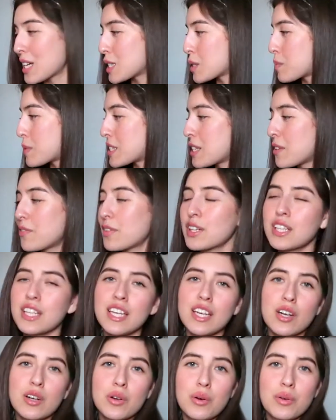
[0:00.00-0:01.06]
Specifically
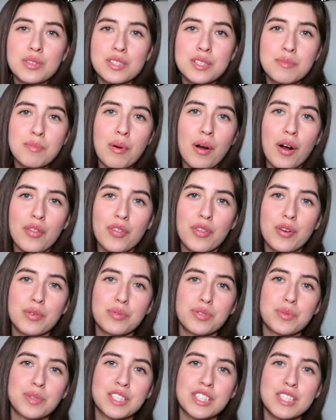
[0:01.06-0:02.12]
a golden
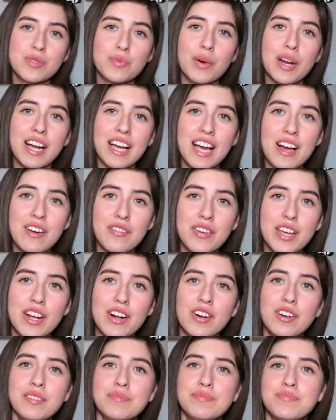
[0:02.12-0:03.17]
pothos, which is what I have
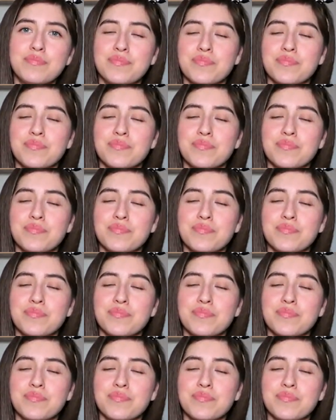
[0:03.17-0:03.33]
here.